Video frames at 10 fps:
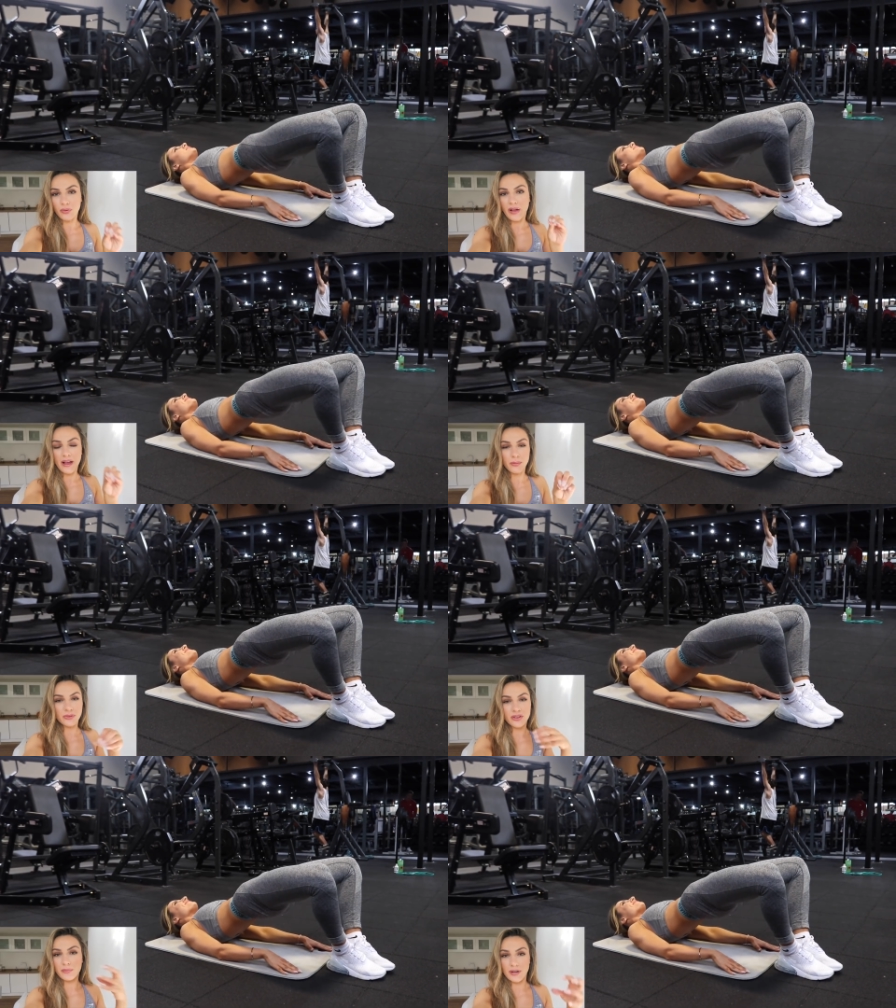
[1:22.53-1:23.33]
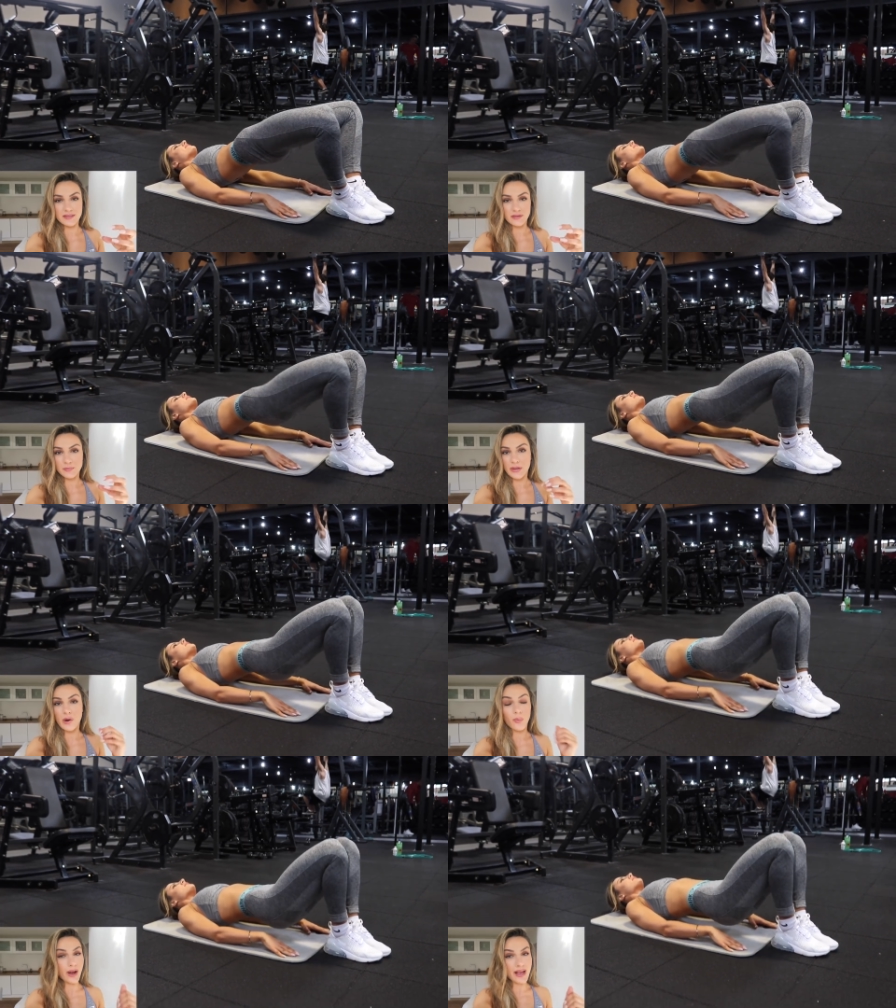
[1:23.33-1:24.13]
or help your muscles
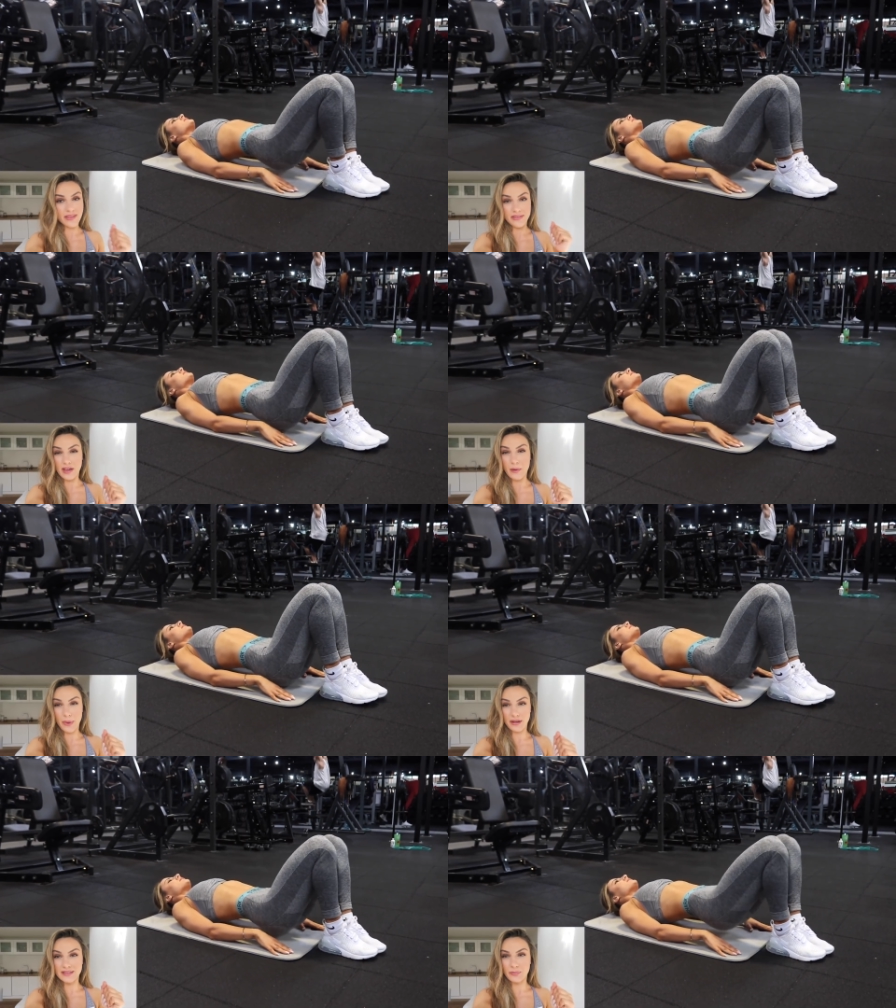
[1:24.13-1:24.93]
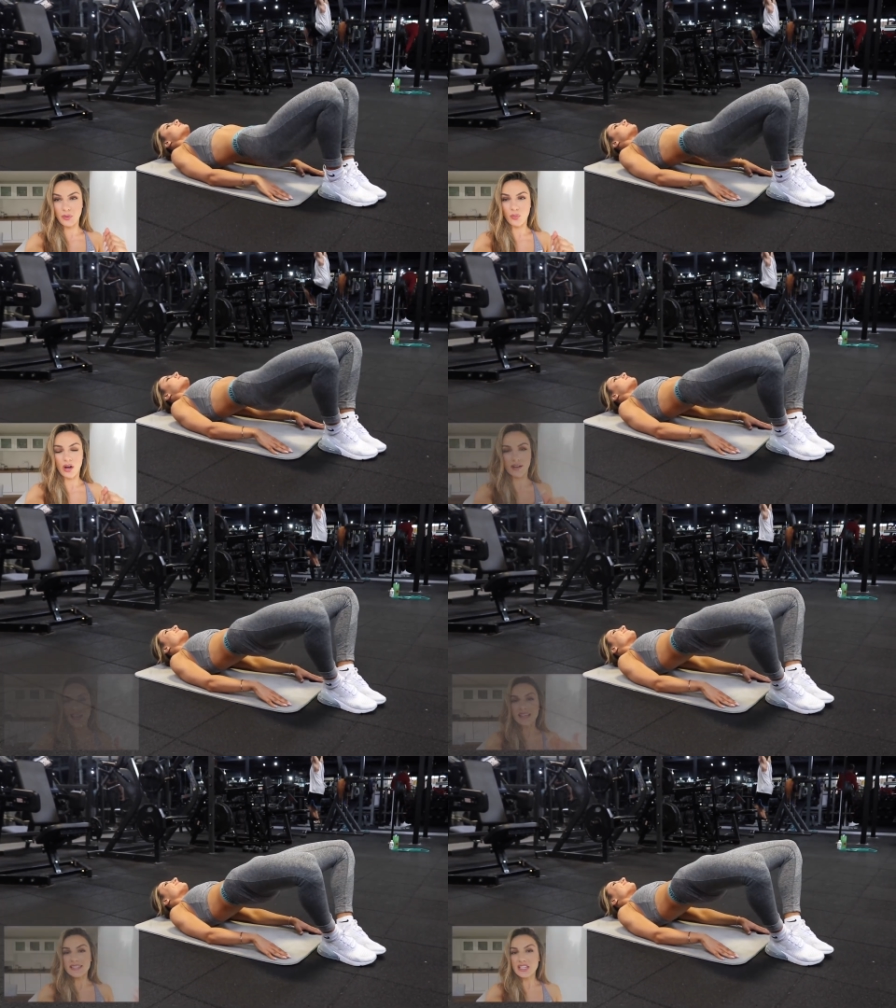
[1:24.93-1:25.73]
be aware that they're about to be worked.
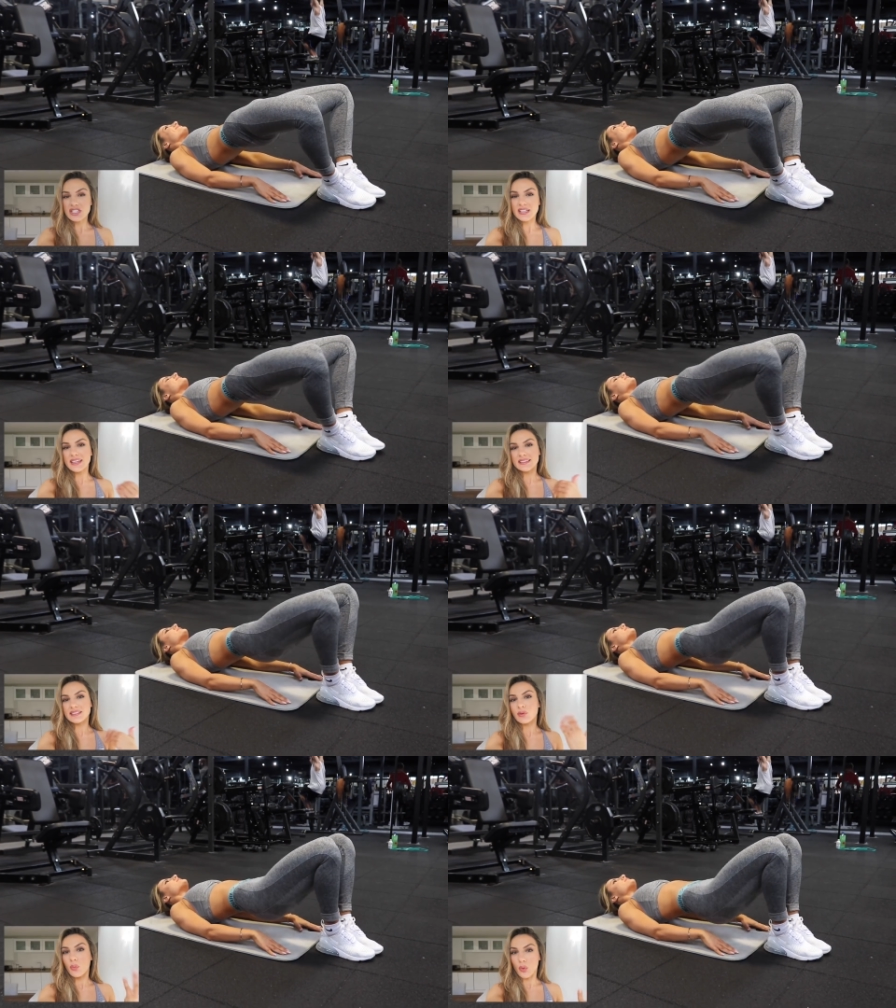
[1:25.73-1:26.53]
Essentially, it's a